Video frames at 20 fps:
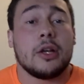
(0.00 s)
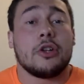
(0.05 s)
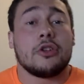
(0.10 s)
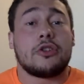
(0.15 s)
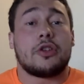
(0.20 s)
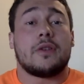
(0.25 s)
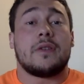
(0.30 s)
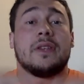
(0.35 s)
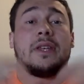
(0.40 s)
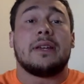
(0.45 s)

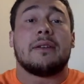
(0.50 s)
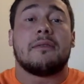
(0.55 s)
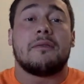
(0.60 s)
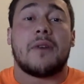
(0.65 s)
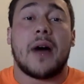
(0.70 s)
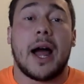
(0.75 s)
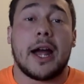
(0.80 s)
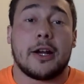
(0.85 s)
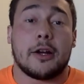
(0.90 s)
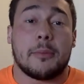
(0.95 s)
to the
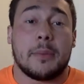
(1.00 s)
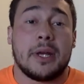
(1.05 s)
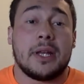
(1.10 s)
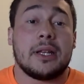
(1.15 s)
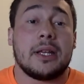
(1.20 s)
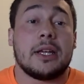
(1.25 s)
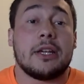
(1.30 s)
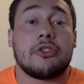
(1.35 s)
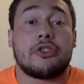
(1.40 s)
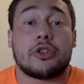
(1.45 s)
environment
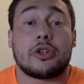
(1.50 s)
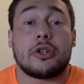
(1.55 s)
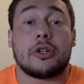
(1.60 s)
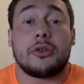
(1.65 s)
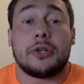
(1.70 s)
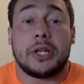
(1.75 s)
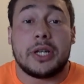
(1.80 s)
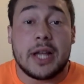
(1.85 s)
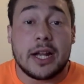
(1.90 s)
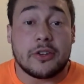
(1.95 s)

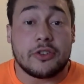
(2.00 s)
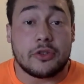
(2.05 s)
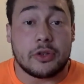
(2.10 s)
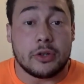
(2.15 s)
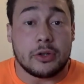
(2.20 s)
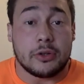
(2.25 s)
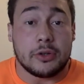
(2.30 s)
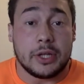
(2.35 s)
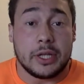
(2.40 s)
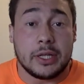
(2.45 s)
internally and
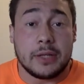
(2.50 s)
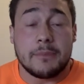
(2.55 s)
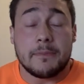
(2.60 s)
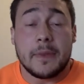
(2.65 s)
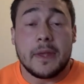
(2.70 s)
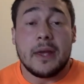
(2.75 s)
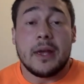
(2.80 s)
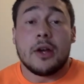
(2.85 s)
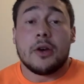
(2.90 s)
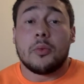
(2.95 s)
externally,
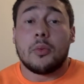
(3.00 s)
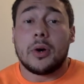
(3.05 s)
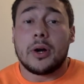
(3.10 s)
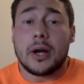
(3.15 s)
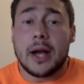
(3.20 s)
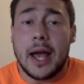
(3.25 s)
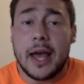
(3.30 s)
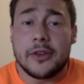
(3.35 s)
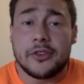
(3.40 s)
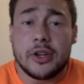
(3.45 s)

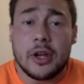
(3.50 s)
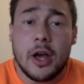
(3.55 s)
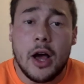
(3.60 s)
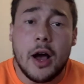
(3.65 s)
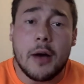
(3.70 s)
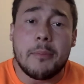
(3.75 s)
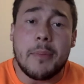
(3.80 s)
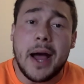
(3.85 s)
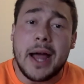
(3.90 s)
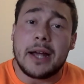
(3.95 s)
whereas
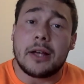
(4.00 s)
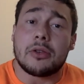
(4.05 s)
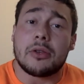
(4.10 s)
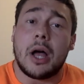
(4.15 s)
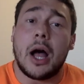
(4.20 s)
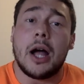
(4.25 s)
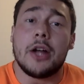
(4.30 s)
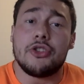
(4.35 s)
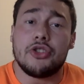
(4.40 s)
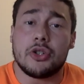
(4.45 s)
a
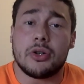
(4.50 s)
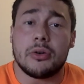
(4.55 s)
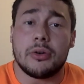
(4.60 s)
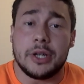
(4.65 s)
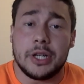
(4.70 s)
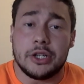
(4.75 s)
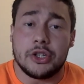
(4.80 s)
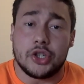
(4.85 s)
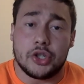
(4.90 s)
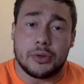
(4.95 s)
myological
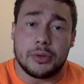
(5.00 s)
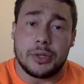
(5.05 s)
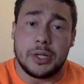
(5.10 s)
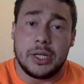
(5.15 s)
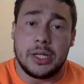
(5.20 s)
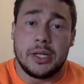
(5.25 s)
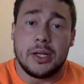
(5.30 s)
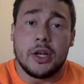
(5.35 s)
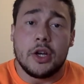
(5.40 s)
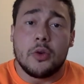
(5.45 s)

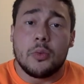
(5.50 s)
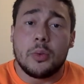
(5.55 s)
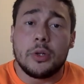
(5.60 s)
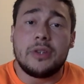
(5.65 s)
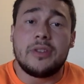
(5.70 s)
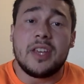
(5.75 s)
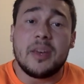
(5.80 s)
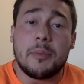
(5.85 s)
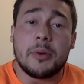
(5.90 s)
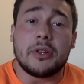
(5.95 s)
injury would
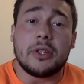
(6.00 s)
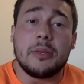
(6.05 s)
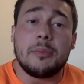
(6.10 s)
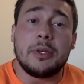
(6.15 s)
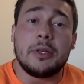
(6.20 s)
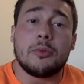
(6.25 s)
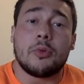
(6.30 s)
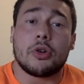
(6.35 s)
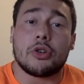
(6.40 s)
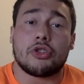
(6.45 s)
typically be
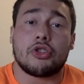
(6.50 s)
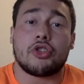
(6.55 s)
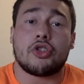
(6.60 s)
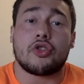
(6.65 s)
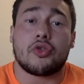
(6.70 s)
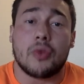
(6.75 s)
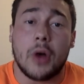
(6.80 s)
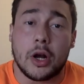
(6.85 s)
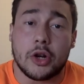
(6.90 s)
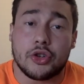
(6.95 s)
more
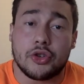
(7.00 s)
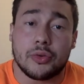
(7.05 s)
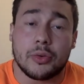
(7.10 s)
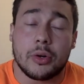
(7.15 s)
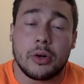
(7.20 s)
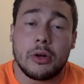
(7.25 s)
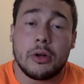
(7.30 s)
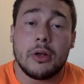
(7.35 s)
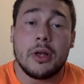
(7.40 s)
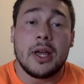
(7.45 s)

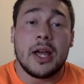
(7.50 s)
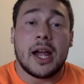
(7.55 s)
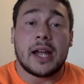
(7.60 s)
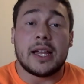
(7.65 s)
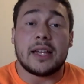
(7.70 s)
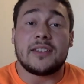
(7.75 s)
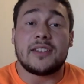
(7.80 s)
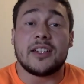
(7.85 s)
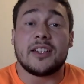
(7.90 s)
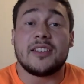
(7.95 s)
structural and I
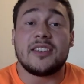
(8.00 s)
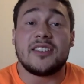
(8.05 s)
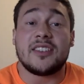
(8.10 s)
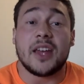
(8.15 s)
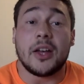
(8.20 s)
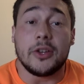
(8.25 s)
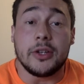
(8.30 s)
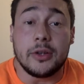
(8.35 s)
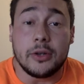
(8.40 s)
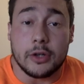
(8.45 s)
said
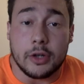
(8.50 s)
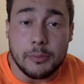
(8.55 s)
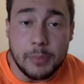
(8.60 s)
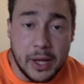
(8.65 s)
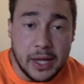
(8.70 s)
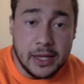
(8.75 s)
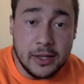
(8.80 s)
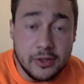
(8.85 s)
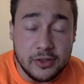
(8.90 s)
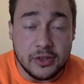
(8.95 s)
cellular
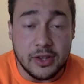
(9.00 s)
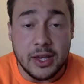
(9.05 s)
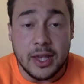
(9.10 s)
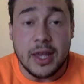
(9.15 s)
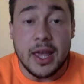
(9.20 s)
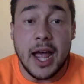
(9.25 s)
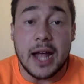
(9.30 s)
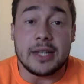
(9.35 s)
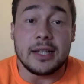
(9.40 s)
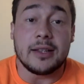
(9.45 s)
based,
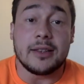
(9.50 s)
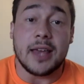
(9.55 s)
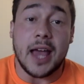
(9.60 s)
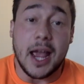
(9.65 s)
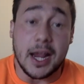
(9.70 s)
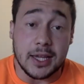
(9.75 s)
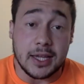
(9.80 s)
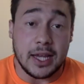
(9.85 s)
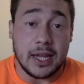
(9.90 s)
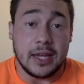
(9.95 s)
and in
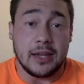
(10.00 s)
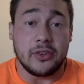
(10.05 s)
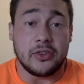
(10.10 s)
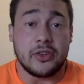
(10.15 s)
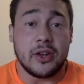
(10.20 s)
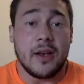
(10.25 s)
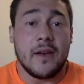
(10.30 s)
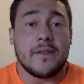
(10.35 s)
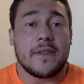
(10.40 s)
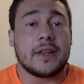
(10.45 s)
that case,
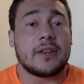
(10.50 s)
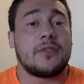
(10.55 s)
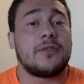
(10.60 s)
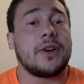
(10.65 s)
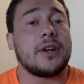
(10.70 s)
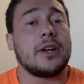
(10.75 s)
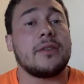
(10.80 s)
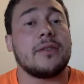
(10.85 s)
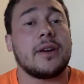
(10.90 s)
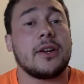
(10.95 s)
that's
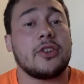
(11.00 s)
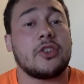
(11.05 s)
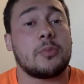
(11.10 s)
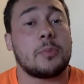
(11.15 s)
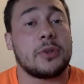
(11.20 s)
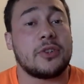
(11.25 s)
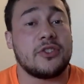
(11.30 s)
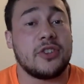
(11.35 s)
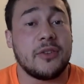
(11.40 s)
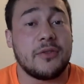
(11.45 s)
very, very
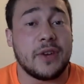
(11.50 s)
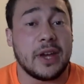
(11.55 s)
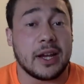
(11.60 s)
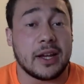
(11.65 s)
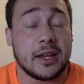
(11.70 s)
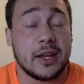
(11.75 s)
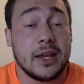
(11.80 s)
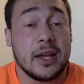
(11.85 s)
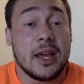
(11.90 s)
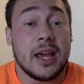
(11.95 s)
specific.
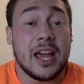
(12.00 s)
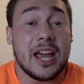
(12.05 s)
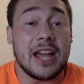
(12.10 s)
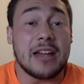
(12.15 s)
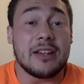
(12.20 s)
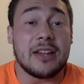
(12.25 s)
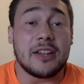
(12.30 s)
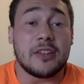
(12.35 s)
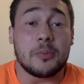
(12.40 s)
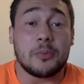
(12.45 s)
And
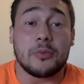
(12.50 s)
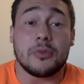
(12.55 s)
that's,